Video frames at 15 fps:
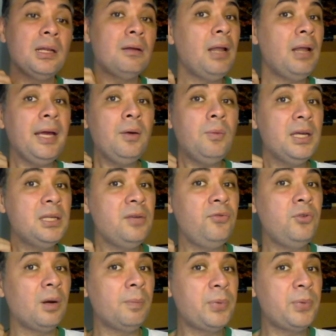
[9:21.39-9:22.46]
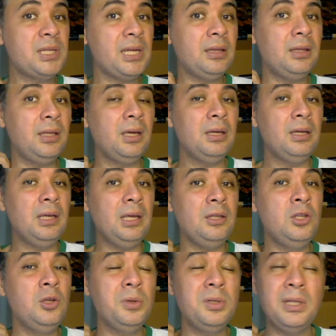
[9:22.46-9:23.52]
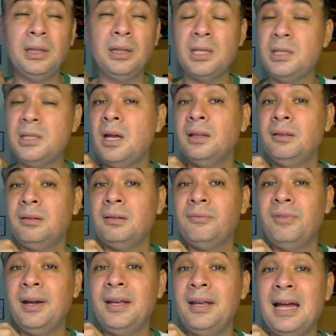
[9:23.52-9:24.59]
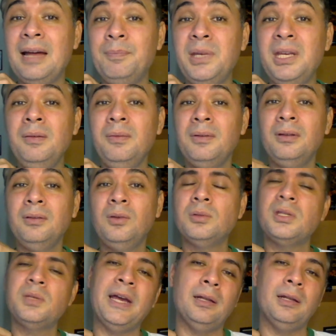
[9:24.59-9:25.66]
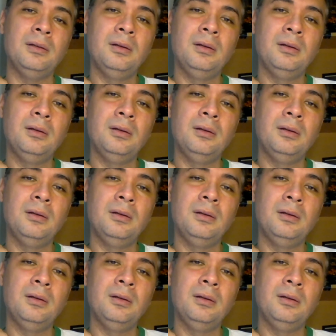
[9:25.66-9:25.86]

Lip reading: Likewise, if you're presenting news that is not very happy, don't smile.